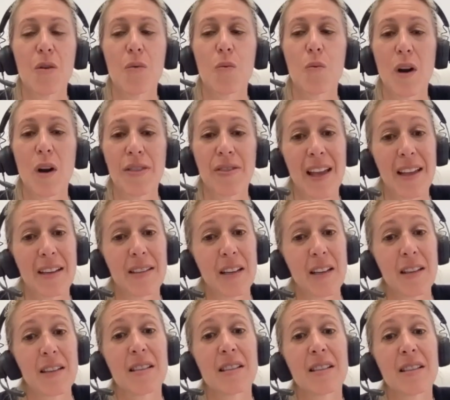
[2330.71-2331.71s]
What that
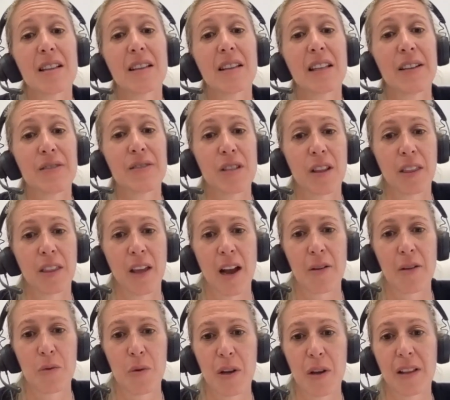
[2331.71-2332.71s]
does is it leaves the
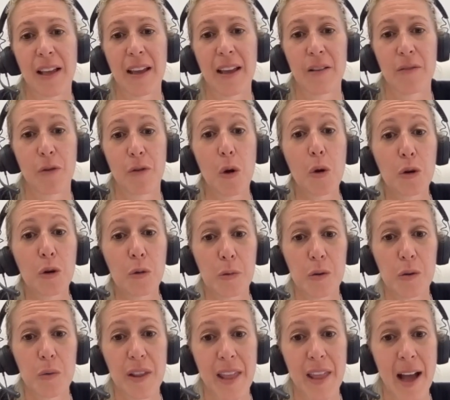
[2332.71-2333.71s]
thyroid gland
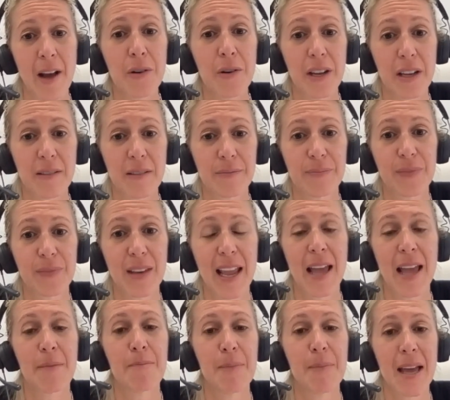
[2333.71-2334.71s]
vulnerable without it
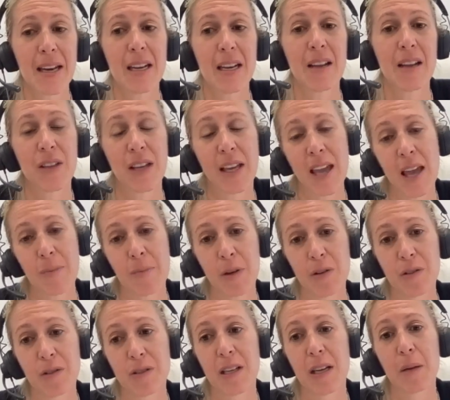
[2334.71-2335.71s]
and many of the
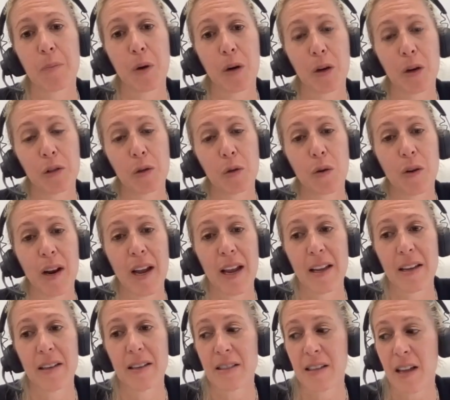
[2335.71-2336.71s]
chemicals like
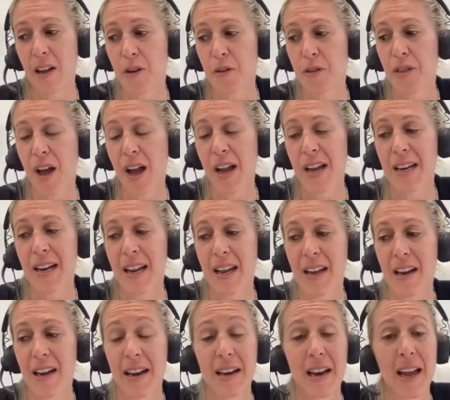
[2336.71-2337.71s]
perchlorate,
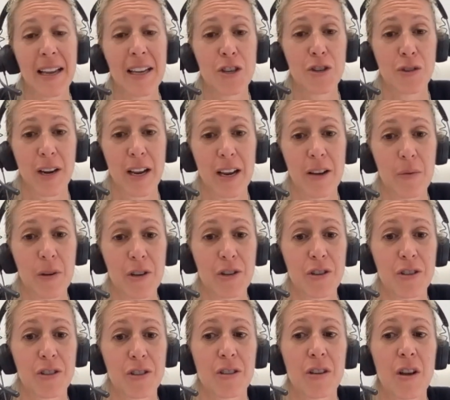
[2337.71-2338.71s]
thiocyanate, and nitrate, which
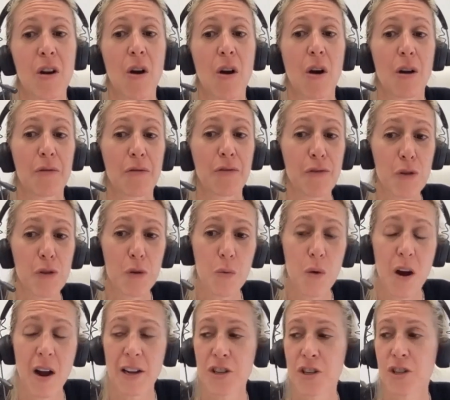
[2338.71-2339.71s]
is on food
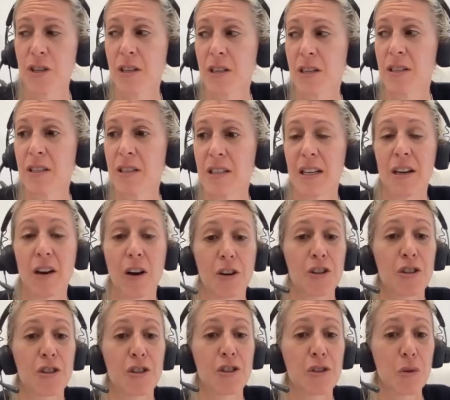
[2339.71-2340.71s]
washes, in our
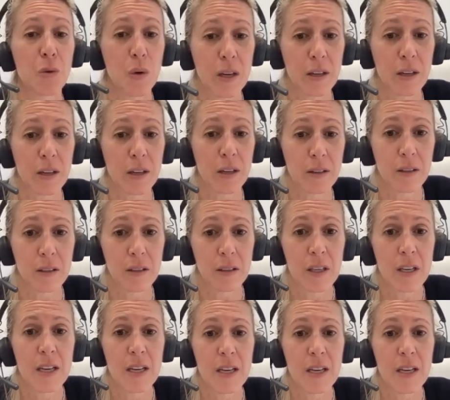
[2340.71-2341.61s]
soil,